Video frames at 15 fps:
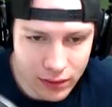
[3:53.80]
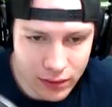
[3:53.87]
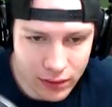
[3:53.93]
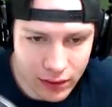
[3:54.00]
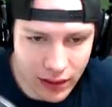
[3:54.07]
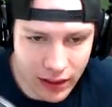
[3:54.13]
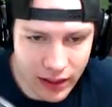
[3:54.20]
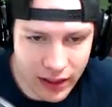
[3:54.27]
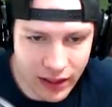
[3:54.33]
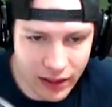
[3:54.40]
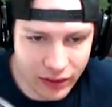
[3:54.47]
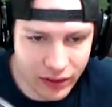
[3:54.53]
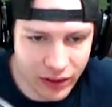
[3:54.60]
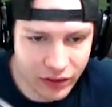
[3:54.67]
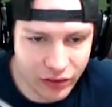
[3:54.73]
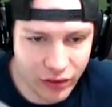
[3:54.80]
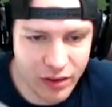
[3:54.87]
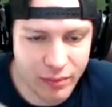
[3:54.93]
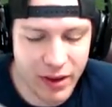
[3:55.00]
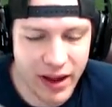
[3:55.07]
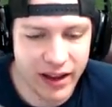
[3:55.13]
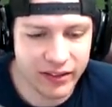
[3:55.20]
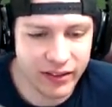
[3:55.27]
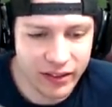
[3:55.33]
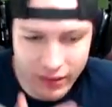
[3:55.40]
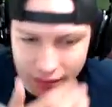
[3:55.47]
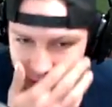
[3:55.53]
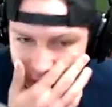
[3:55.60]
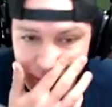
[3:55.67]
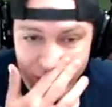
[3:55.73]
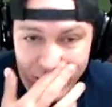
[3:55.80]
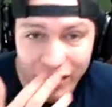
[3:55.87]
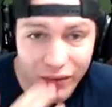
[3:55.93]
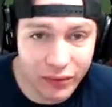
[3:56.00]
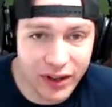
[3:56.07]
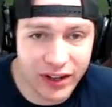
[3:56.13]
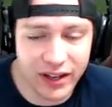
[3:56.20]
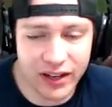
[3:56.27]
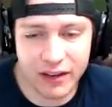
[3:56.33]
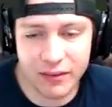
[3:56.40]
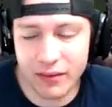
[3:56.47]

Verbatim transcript: Ah, uh, good screen pass. See, they don't run it in